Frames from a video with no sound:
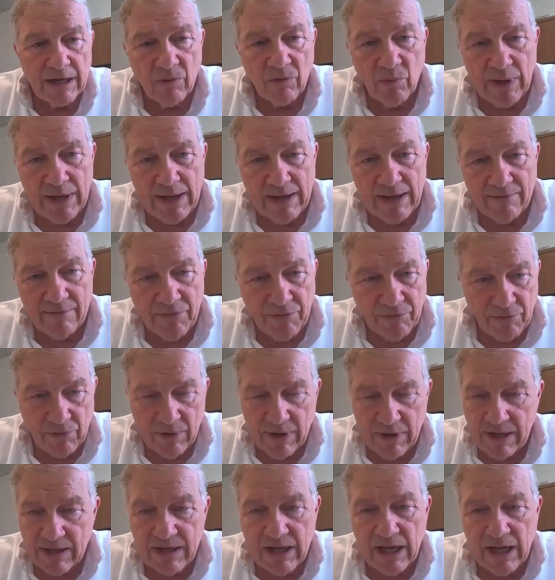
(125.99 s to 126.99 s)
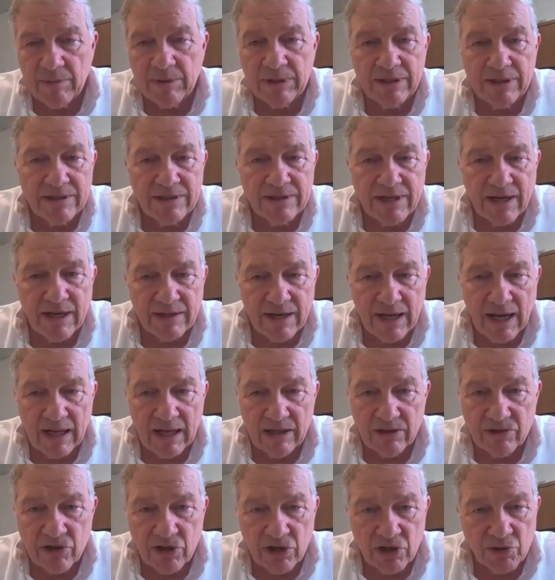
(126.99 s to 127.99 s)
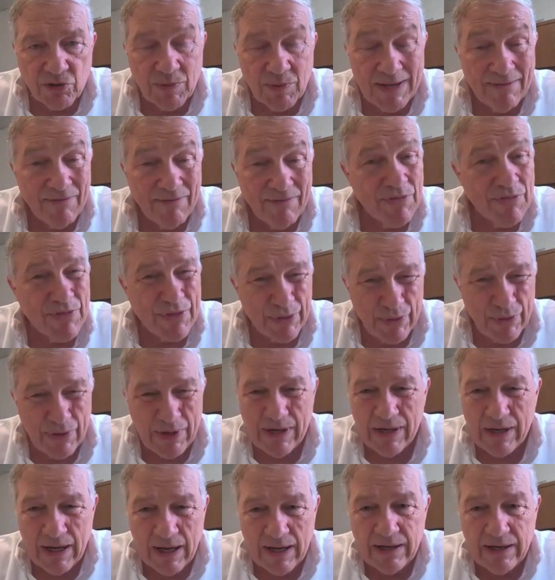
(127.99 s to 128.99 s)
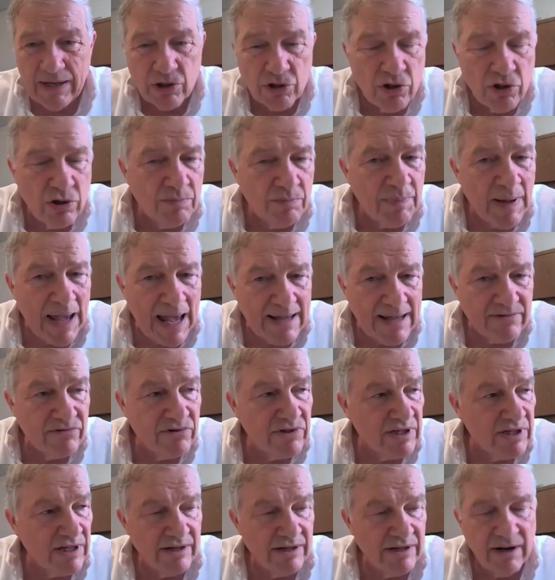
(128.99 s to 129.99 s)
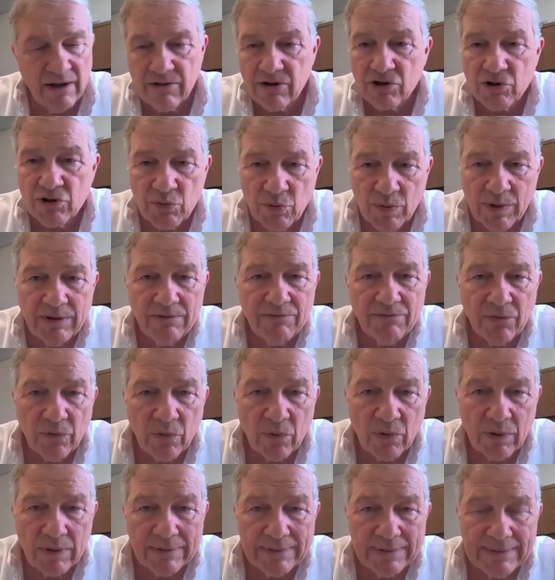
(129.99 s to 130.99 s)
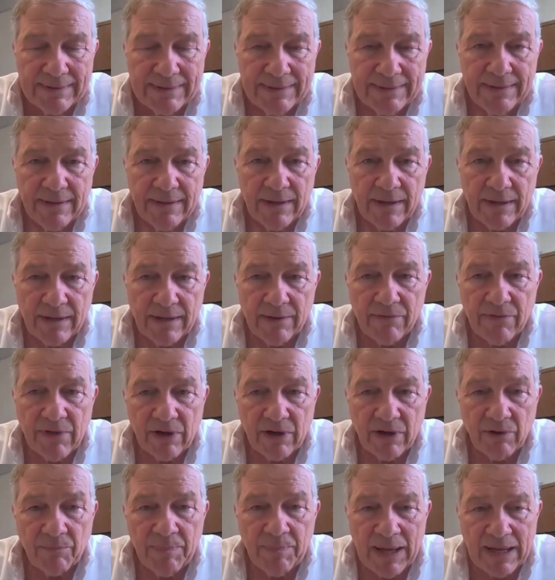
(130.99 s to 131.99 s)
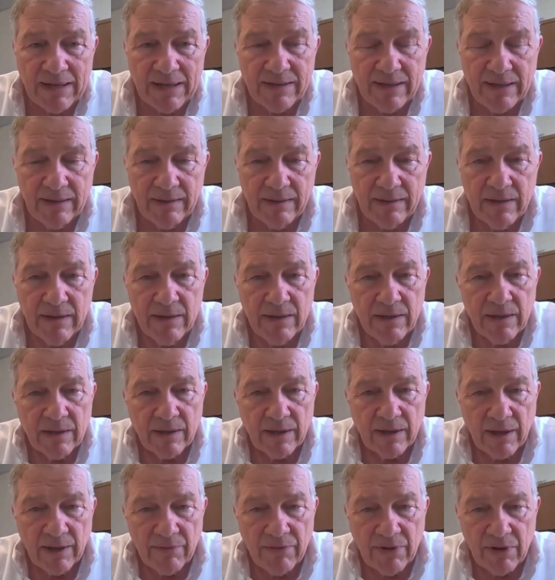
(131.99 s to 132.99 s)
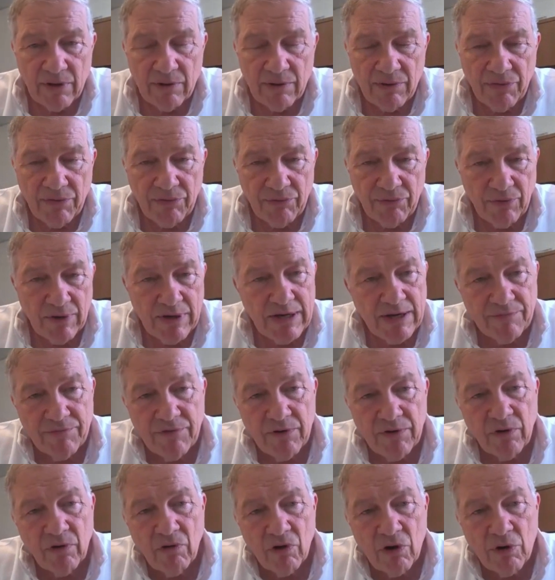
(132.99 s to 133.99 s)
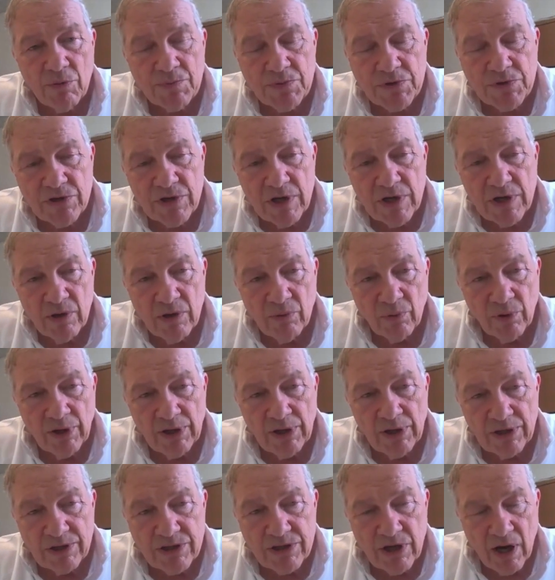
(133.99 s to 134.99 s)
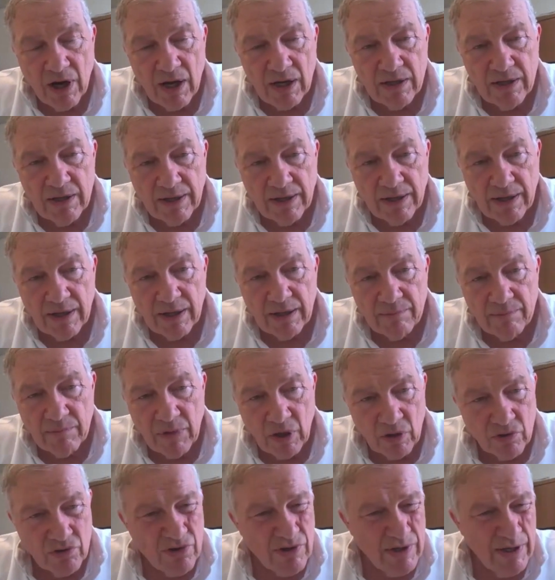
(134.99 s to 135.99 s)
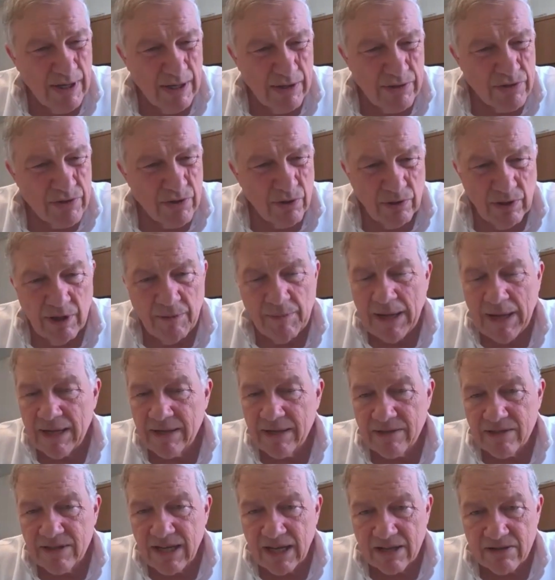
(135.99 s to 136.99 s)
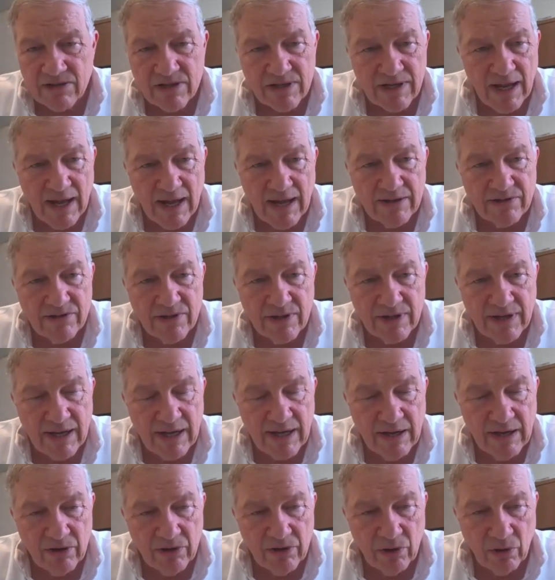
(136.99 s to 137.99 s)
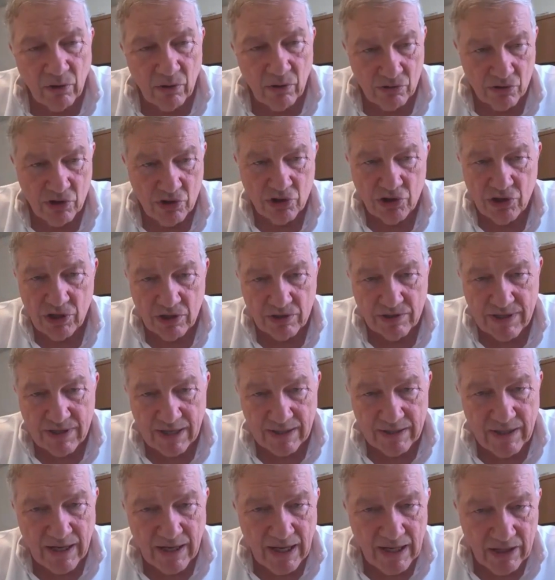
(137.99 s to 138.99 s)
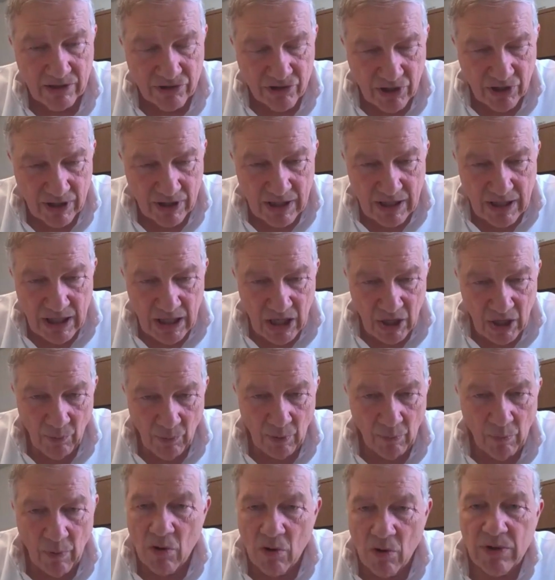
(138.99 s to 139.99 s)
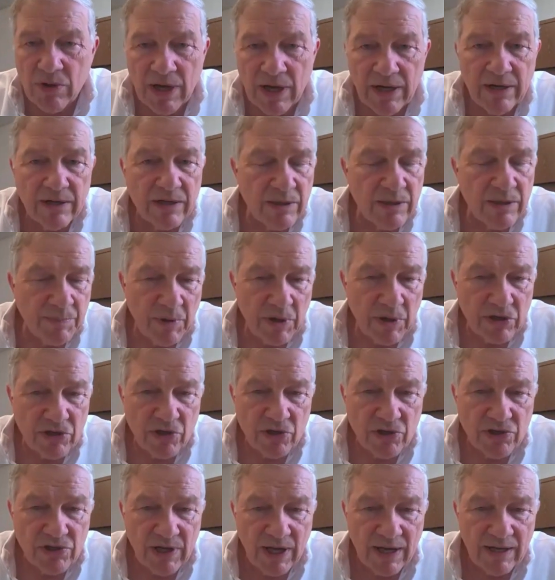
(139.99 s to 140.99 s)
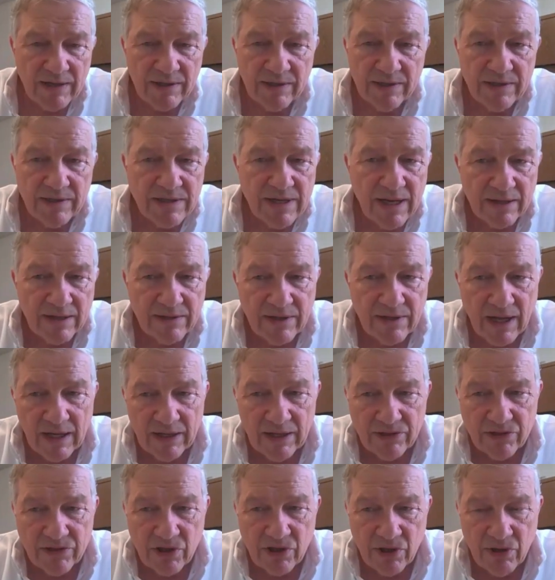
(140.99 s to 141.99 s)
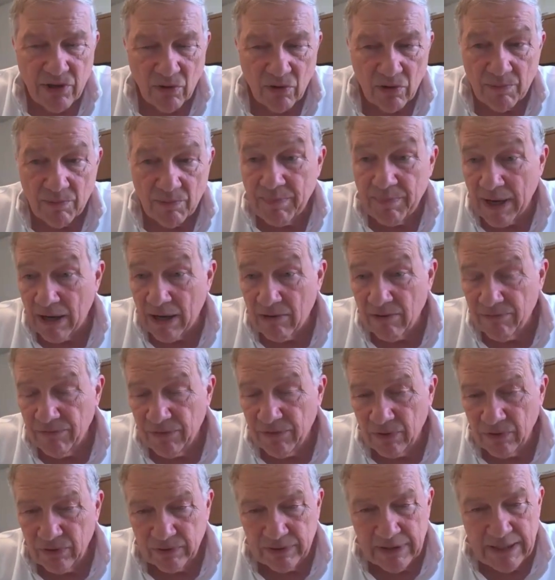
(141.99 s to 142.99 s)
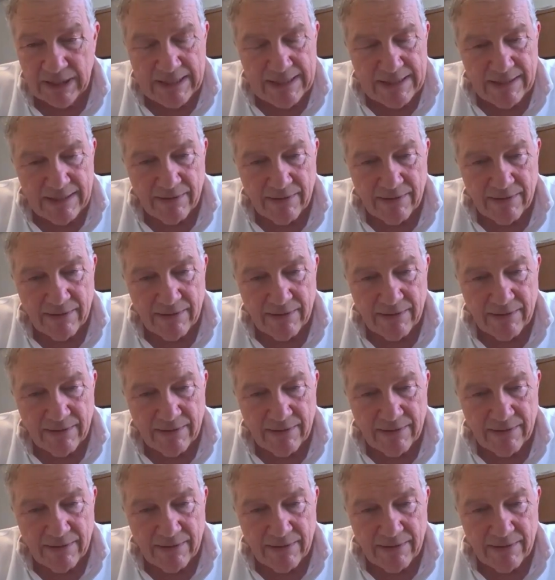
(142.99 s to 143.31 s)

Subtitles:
We have 3 enabling technologies. We have 39 issued patents and another 24 that are pending. There are 3 different groups. We're going to talk mostly, it's only about 10 slides today, on UltraShear technology. We won't get into pressure cycling technology or BaroFold.